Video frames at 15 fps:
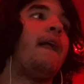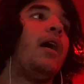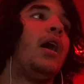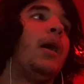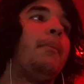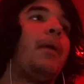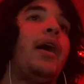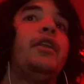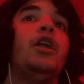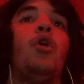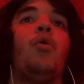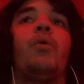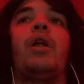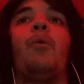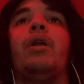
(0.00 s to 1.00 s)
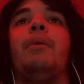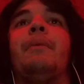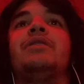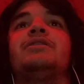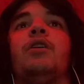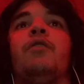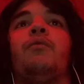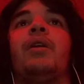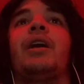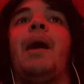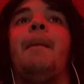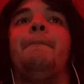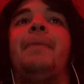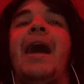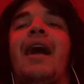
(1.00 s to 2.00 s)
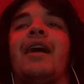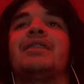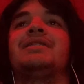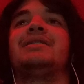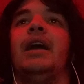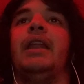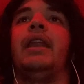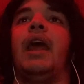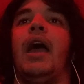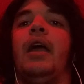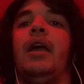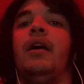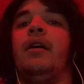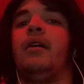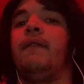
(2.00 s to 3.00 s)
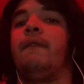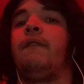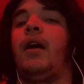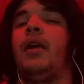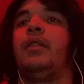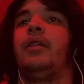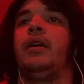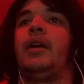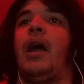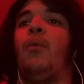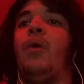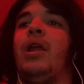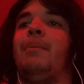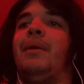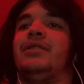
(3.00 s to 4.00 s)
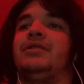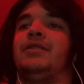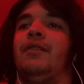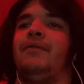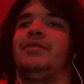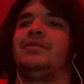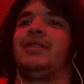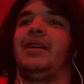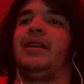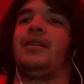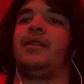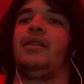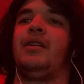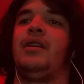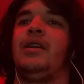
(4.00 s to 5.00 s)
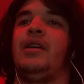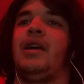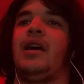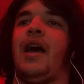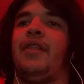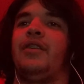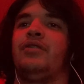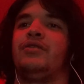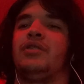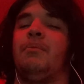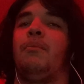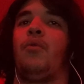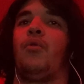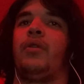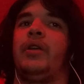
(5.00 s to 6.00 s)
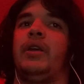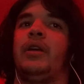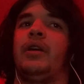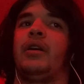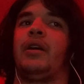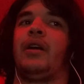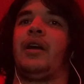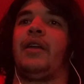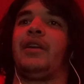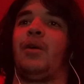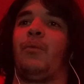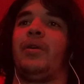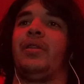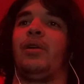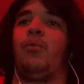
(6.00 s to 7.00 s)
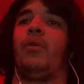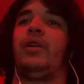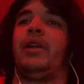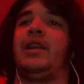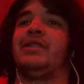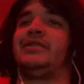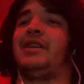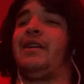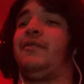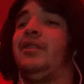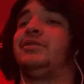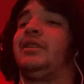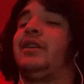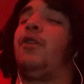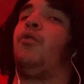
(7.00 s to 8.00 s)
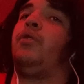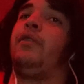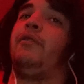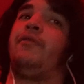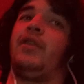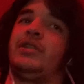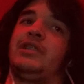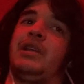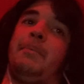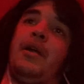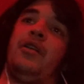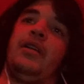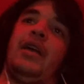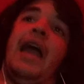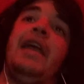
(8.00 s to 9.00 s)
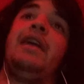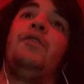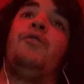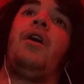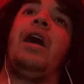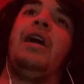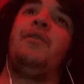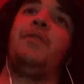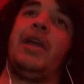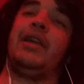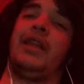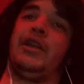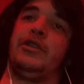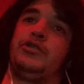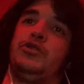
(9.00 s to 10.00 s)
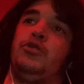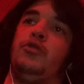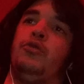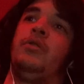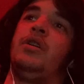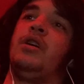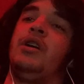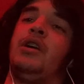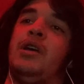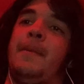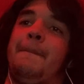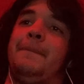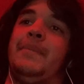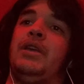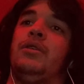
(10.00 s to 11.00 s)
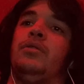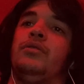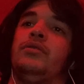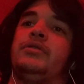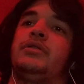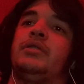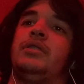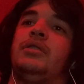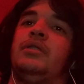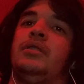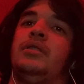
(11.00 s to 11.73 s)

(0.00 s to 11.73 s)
Uh, but I know when I weighed myself when I got back Sunday, finally I weighed myself and I was like, I think it was the morning. I think I weighed like 187. I was like, holy fuck! Cause I barely I I only ate like two meals.